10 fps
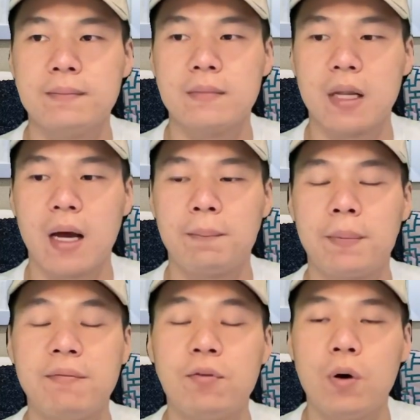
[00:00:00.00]
like
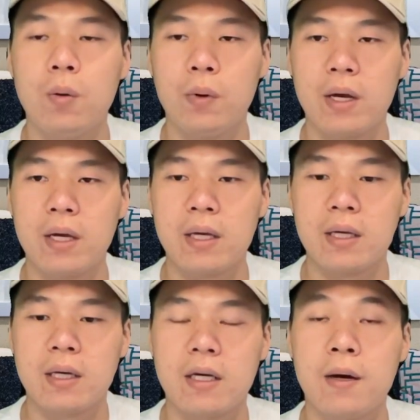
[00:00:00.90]
before we
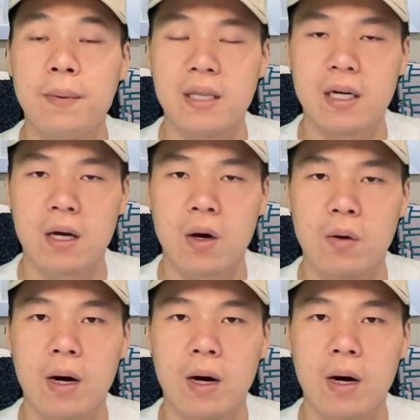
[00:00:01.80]
commit the code?